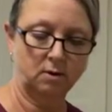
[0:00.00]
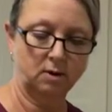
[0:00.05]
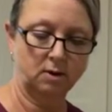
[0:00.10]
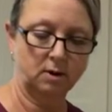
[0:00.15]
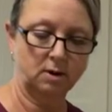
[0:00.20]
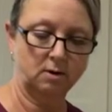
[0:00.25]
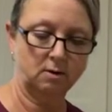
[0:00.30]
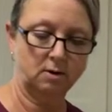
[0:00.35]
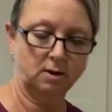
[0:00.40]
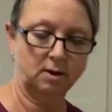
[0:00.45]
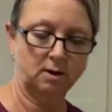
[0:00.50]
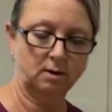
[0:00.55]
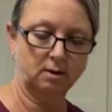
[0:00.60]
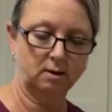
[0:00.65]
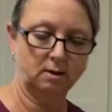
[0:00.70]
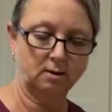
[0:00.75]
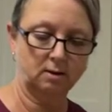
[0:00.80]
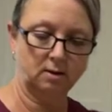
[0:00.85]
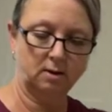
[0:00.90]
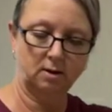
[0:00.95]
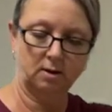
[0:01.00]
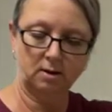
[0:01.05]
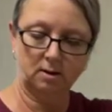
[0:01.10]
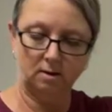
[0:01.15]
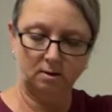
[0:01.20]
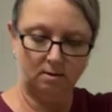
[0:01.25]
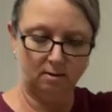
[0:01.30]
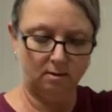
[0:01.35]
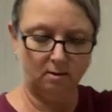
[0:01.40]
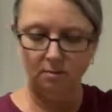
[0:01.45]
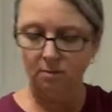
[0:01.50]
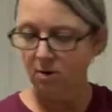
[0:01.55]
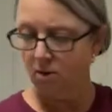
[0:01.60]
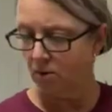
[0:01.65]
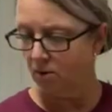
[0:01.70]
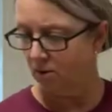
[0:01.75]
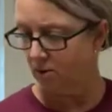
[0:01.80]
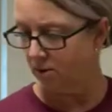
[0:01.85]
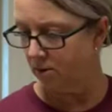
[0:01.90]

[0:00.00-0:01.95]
Get on out of there in the bowl.